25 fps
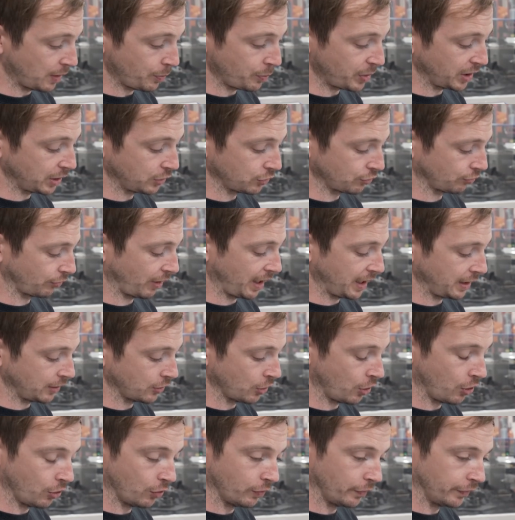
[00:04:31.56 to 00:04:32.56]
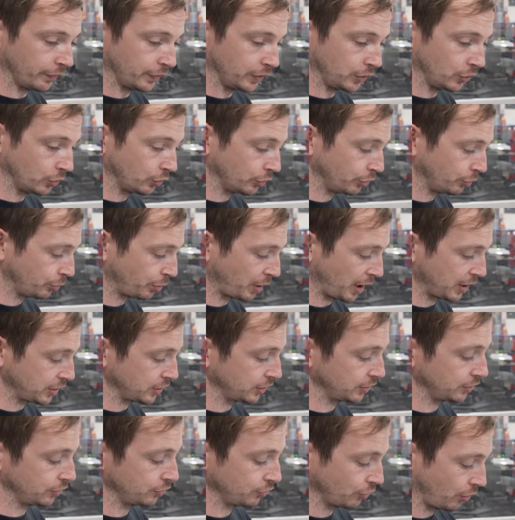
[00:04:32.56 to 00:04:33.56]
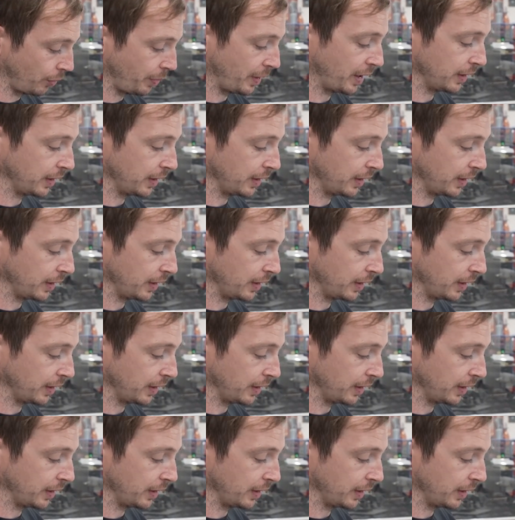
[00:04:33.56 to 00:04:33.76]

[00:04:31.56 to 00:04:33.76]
a big drain hole for the oil pressure to drop